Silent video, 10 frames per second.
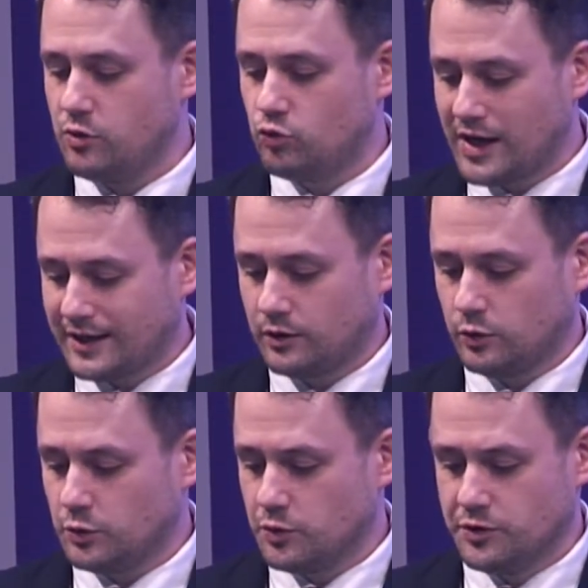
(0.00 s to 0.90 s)

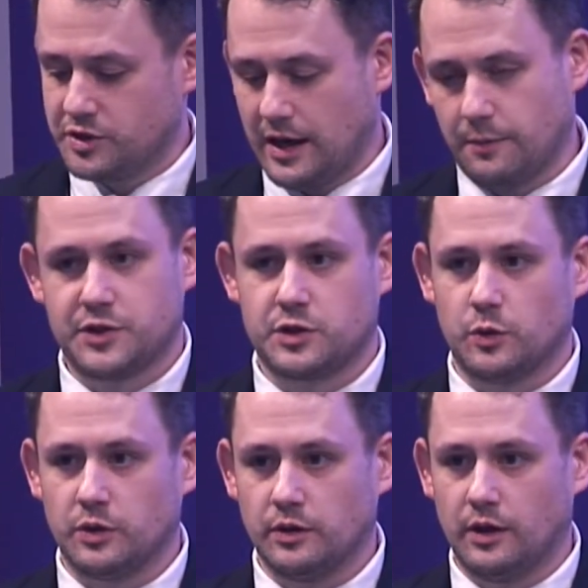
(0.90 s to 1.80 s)
radical steps
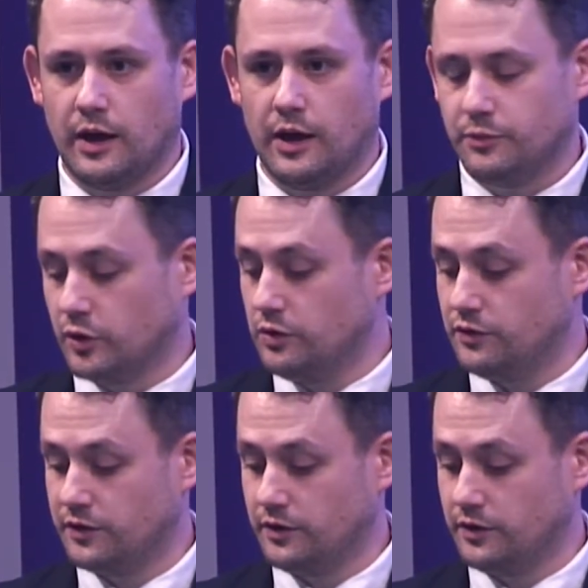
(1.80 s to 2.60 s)
to